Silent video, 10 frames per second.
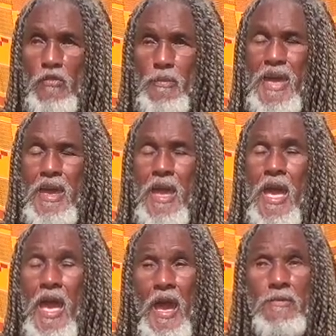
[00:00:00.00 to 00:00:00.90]
may
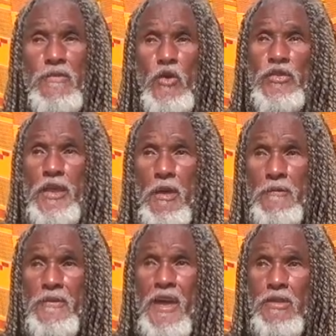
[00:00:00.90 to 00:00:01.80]
adversely
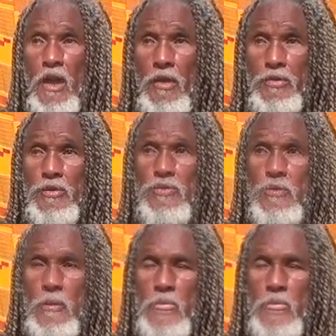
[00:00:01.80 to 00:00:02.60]
affect others.